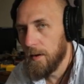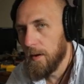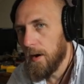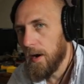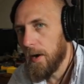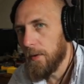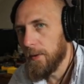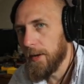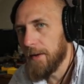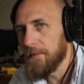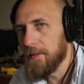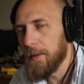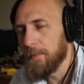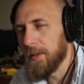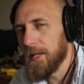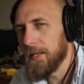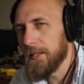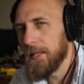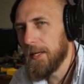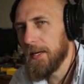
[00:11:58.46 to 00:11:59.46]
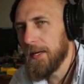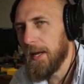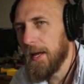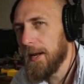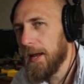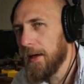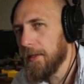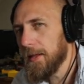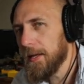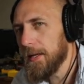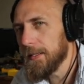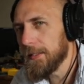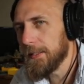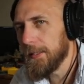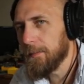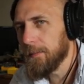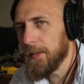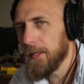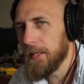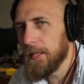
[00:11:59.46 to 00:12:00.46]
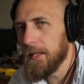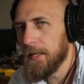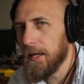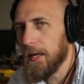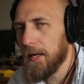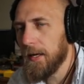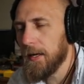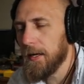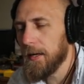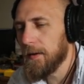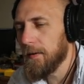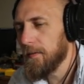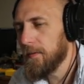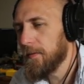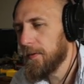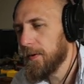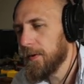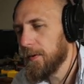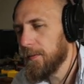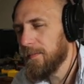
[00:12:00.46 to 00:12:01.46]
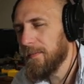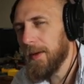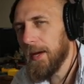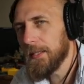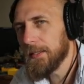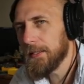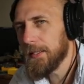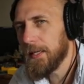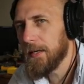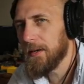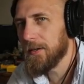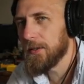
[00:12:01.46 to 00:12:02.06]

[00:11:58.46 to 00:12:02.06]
All right, we have that plugged in, and now the assembly for mechs that are